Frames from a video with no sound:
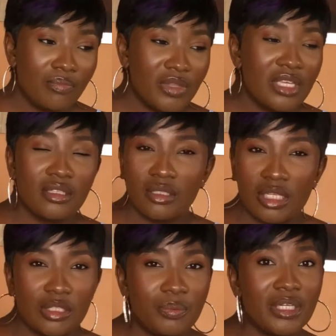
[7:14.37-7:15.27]

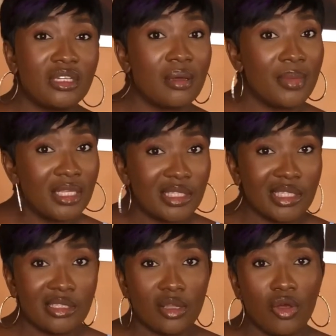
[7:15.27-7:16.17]
he's been an
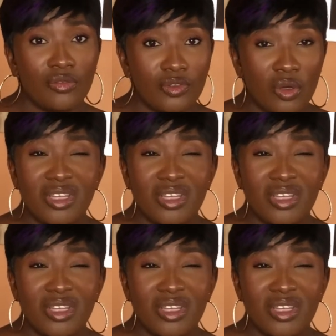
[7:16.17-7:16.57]
amazing governor.